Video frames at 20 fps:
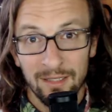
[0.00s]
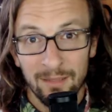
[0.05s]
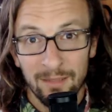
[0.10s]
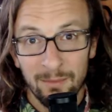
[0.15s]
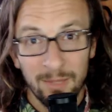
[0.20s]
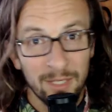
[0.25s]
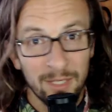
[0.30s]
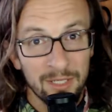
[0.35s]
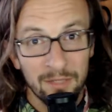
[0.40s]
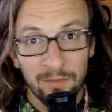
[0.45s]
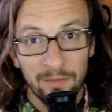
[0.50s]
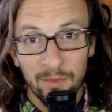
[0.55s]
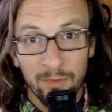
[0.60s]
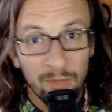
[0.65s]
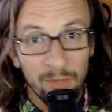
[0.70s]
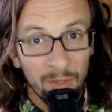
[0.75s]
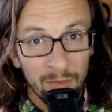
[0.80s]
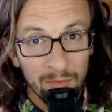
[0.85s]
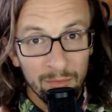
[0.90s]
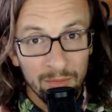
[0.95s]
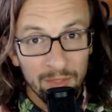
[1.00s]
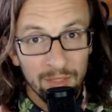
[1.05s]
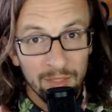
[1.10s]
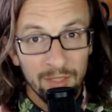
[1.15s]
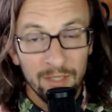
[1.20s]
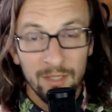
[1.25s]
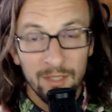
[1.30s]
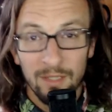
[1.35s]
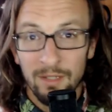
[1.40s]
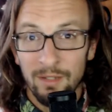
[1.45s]
Because if you don't,
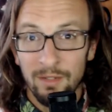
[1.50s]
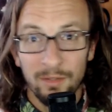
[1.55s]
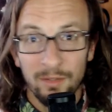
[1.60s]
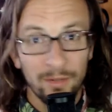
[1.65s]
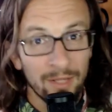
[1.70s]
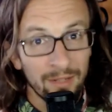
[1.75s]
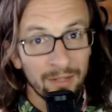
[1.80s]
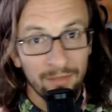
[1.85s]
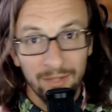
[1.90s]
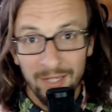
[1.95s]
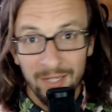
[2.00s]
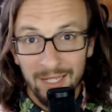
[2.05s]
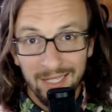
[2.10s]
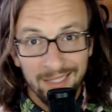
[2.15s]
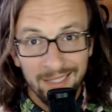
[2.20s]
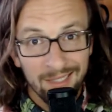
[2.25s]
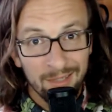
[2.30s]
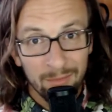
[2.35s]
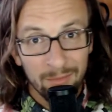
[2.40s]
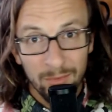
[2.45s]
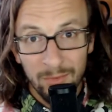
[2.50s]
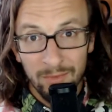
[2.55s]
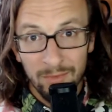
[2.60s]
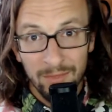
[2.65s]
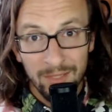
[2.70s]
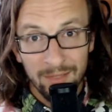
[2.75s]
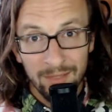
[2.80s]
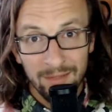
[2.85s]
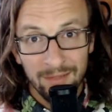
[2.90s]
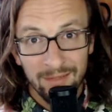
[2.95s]
you're never going to get to the root of
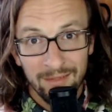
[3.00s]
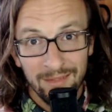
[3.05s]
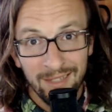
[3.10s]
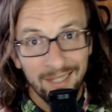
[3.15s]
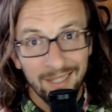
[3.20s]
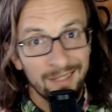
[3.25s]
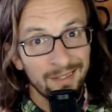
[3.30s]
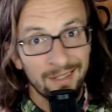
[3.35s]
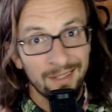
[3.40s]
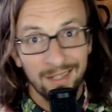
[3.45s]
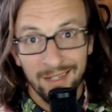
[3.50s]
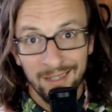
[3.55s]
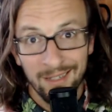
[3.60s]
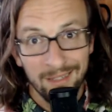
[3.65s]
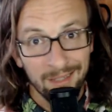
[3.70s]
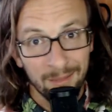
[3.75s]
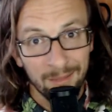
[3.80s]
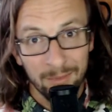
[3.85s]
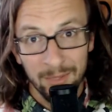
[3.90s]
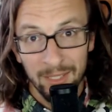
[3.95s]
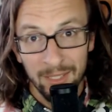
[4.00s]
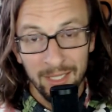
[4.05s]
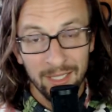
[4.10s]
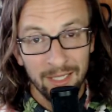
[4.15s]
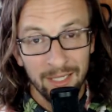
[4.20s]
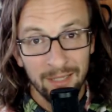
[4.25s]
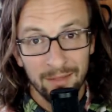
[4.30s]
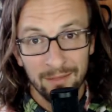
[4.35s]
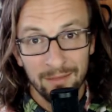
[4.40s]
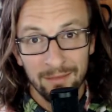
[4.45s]
it, and you're not going to help your
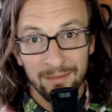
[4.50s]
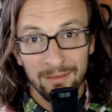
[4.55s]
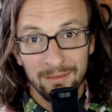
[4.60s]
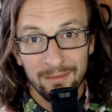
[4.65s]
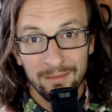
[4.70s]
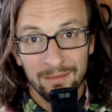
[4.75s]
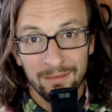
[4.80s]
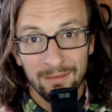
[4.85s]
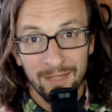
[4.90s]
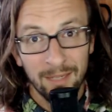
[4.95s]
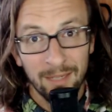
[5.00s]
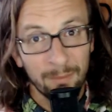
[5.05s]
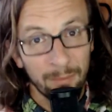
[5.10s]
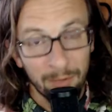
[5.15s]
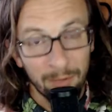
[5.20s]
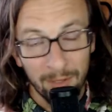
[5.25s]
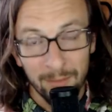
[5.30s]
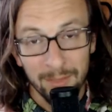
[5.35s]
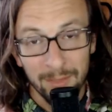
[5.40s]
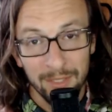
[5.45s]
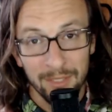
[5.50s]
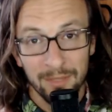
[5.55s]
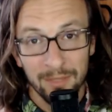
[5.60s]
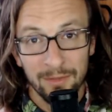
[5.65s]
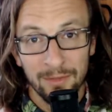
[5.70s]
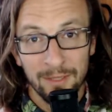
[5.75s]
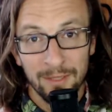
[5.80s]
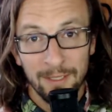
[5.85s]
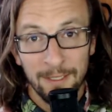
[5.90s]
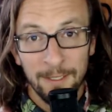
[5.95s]
kid out. I promise you.